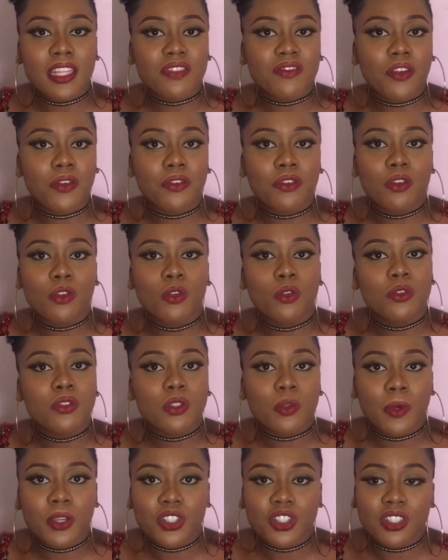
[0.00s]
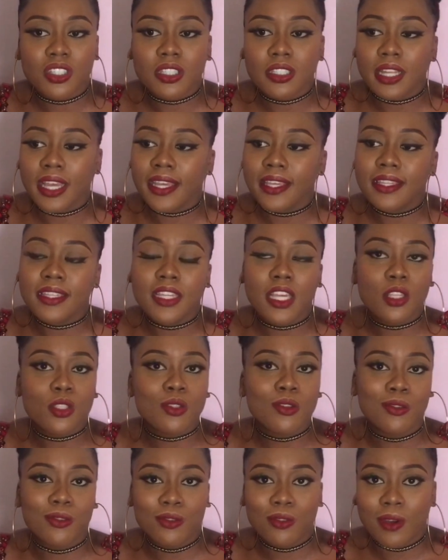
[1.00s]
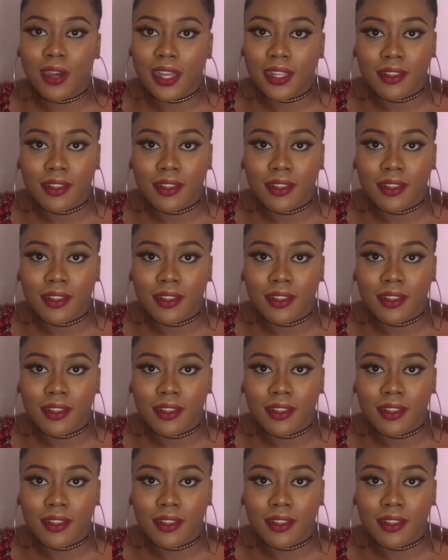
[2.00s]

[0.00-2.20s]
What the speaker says: very close questions like yes or no